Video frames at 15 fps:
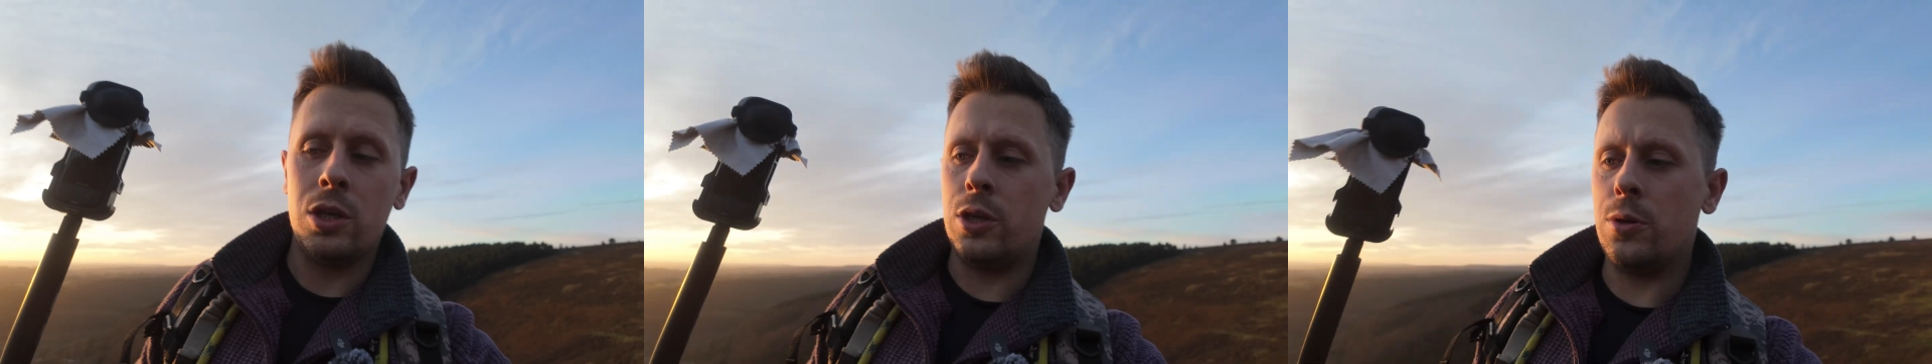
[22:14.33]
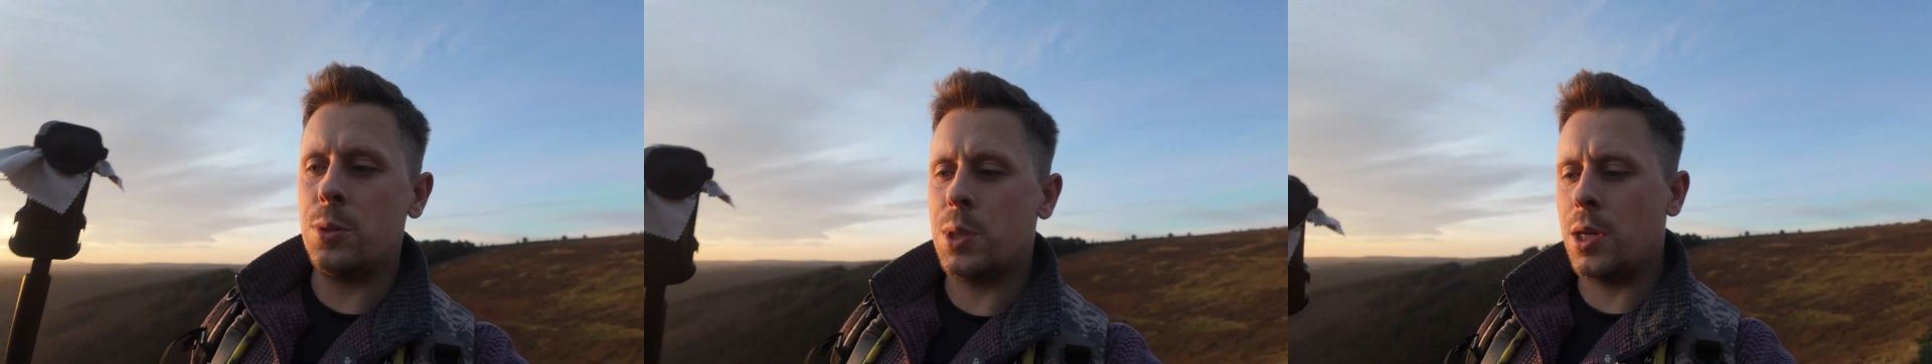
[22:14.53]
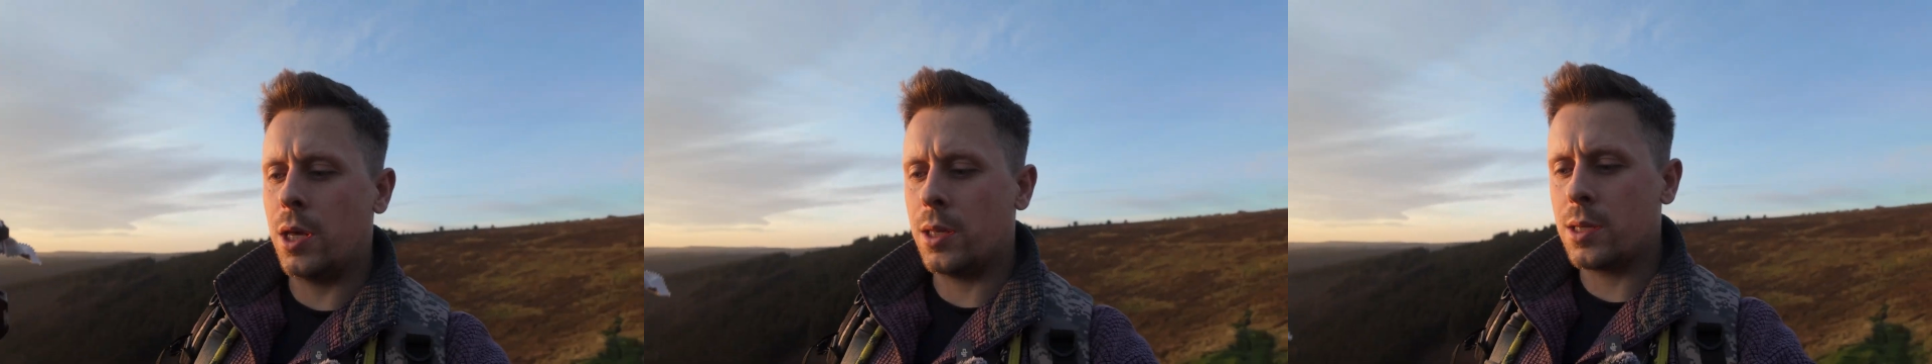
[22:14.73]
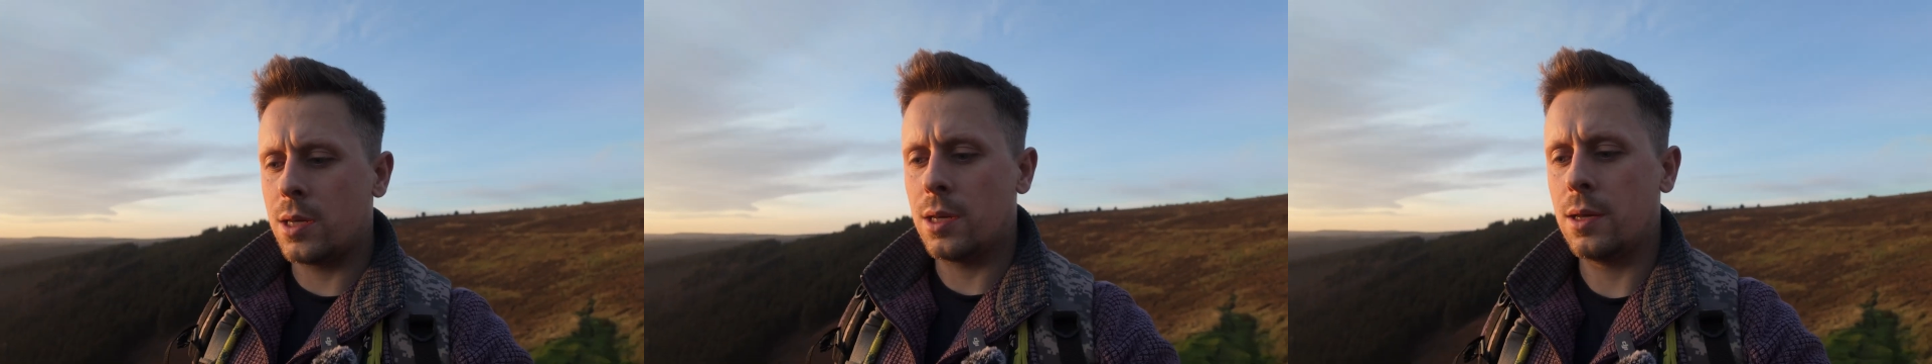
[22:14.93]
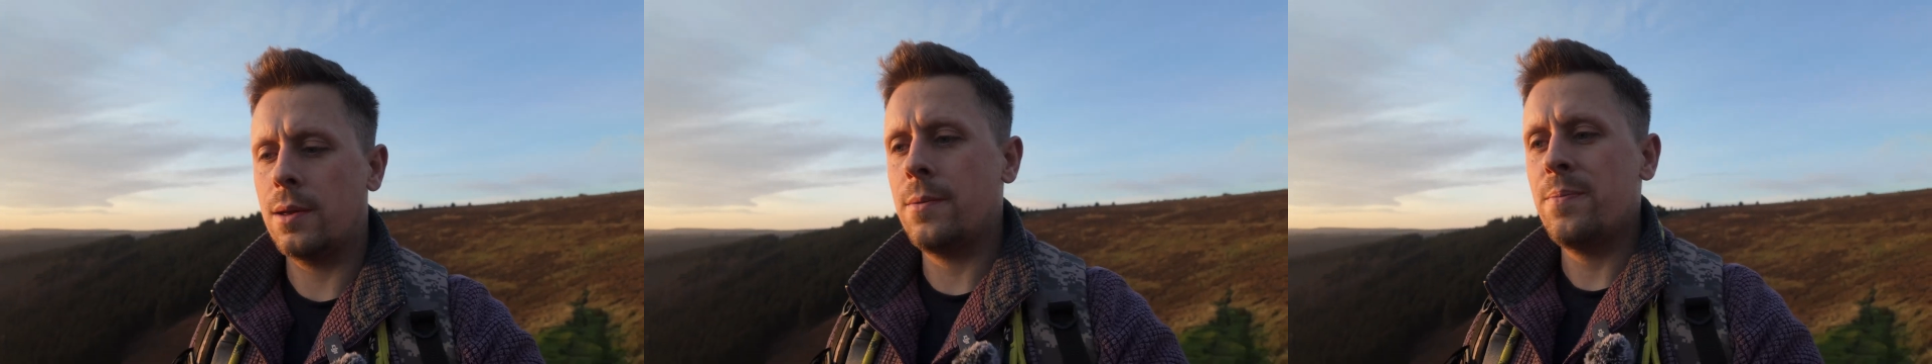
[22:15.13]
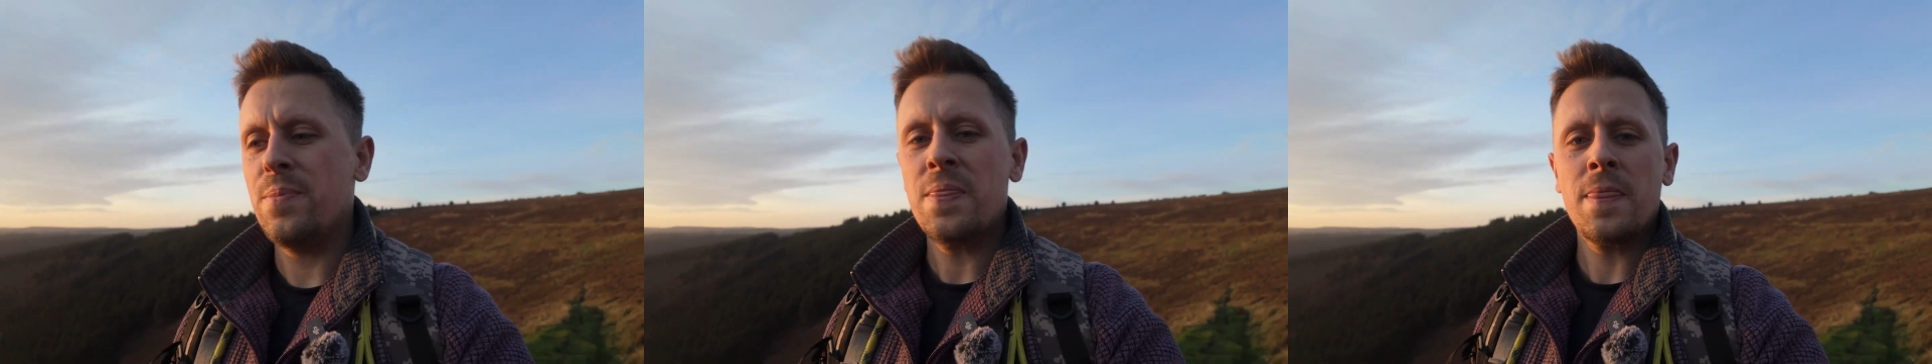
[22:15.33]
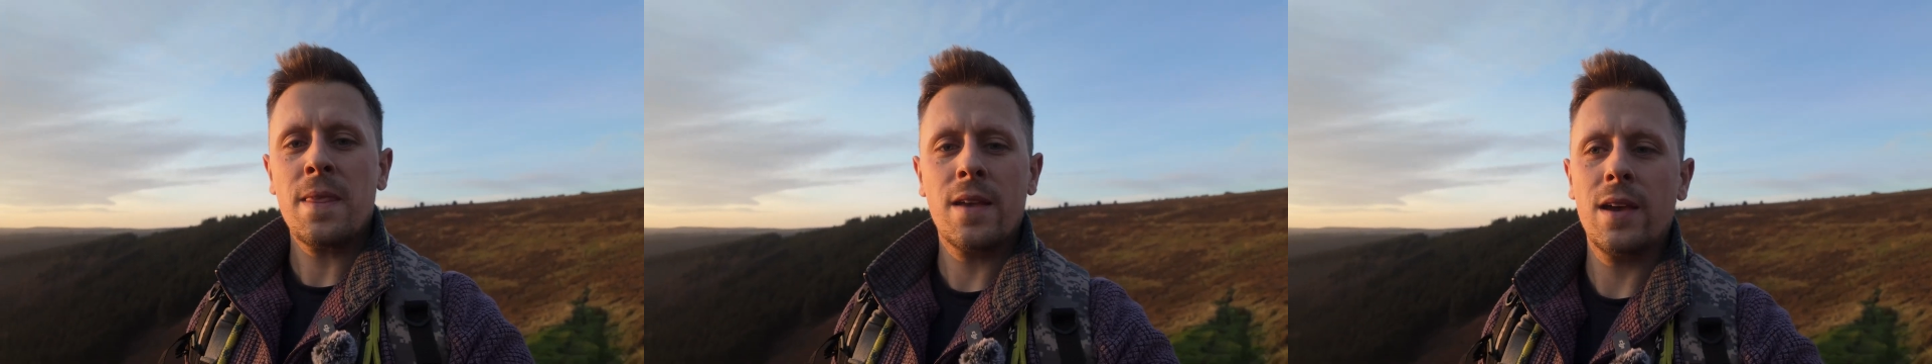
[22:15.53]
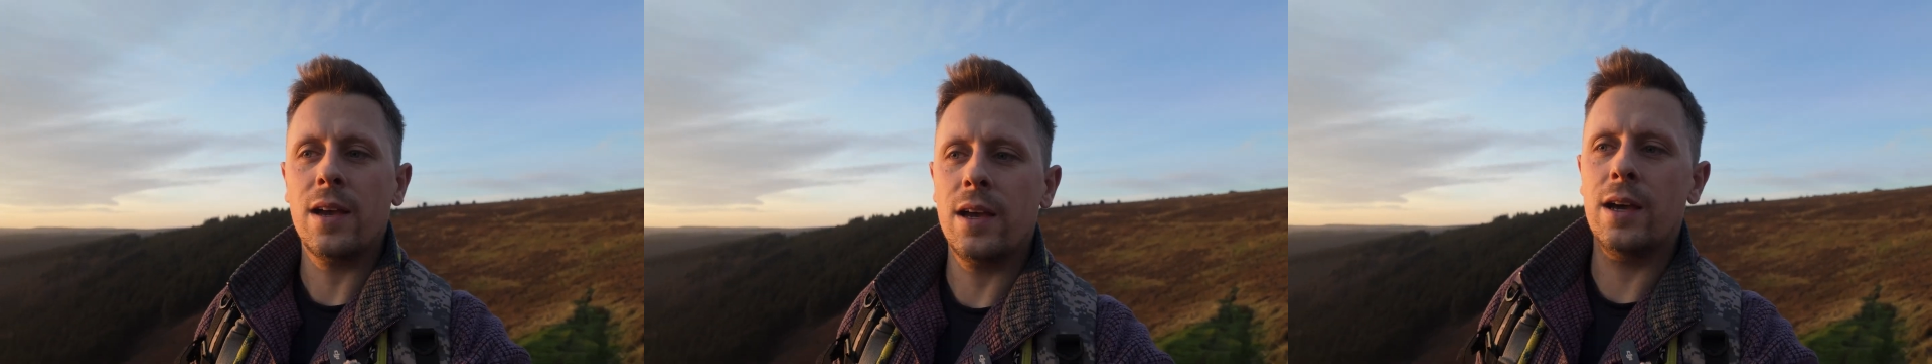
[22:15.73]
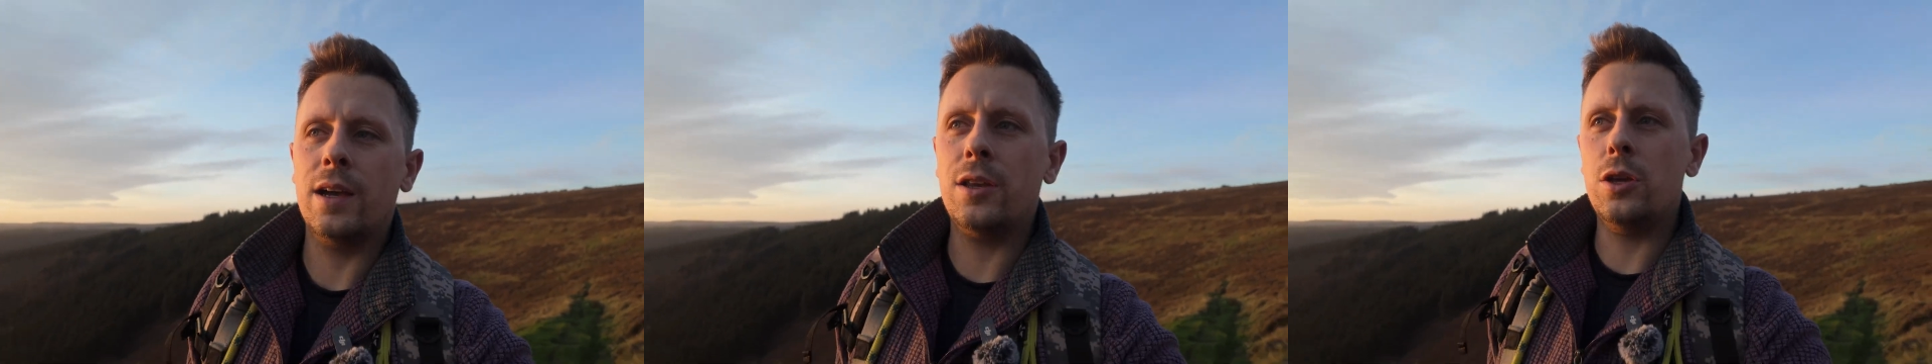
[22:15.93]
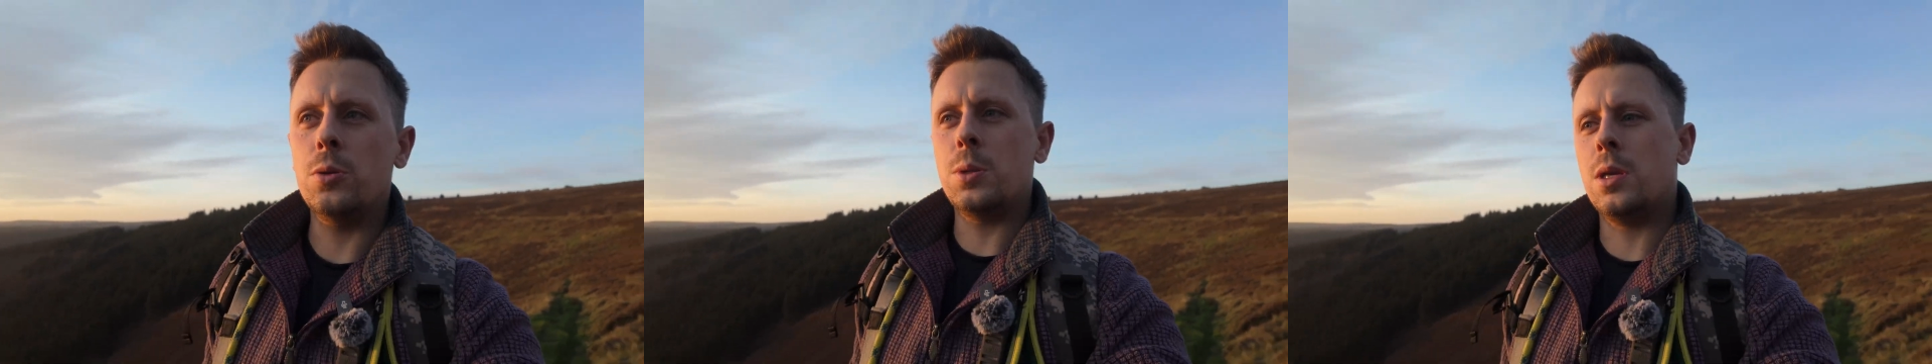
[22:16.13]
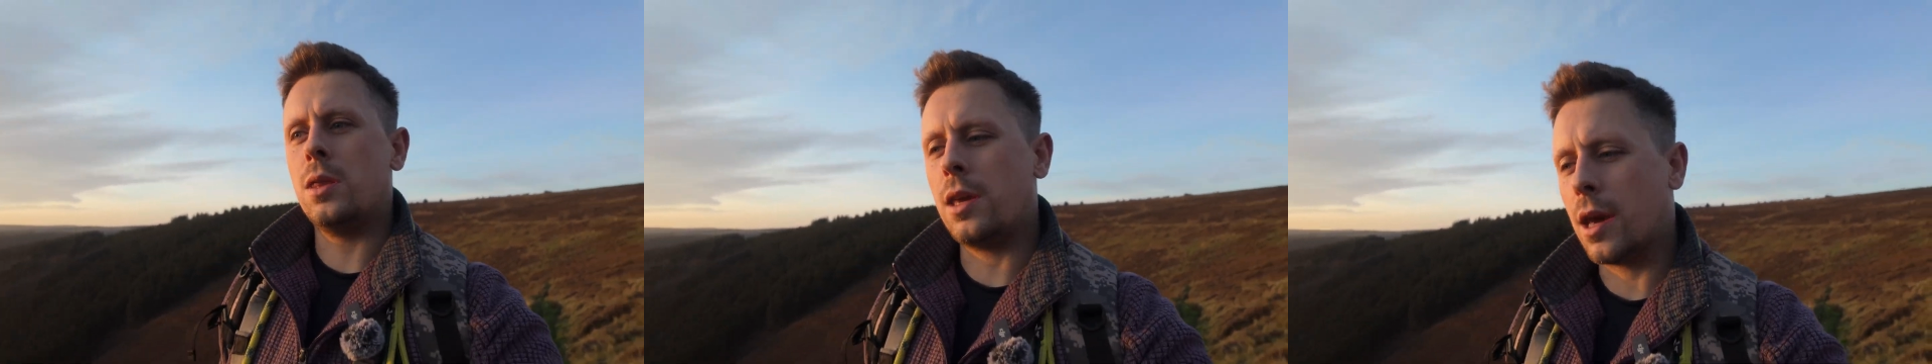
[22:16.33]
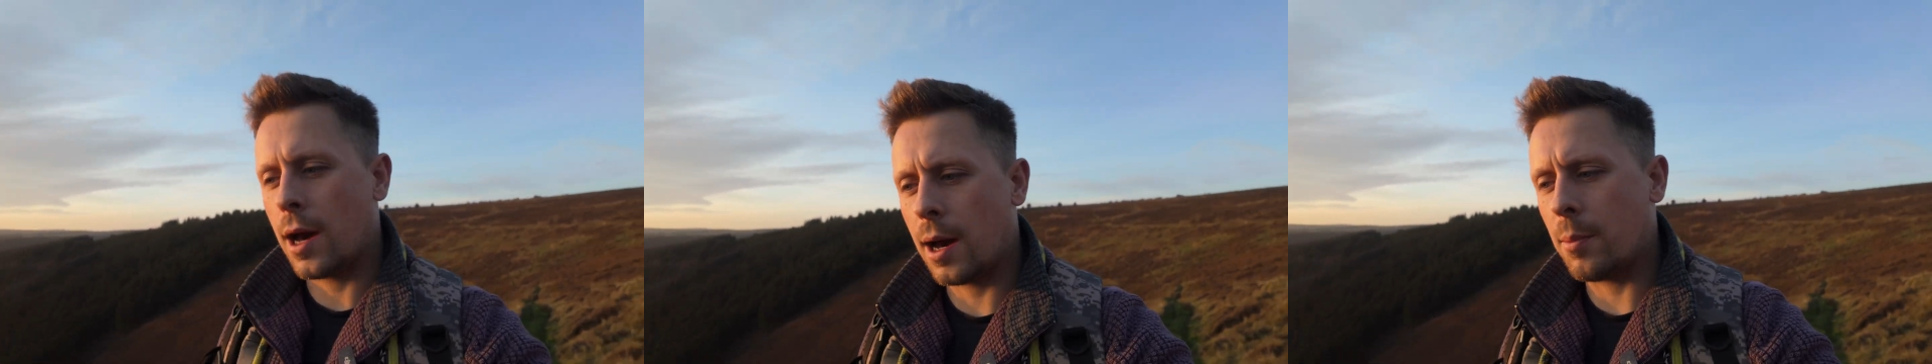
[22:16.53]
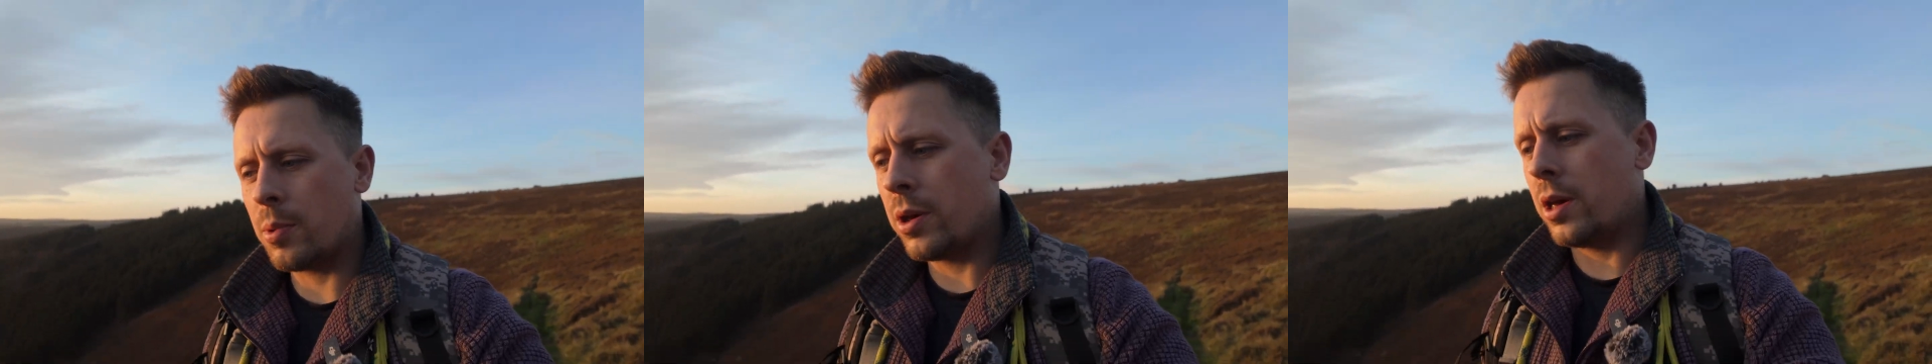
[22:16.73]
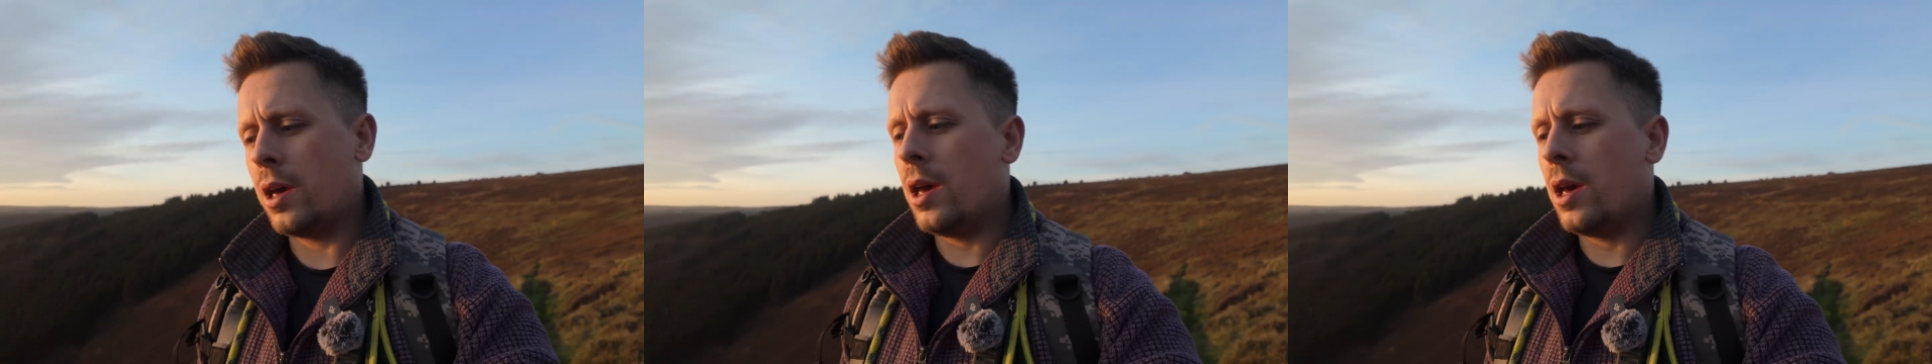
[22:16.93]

using it and using the app.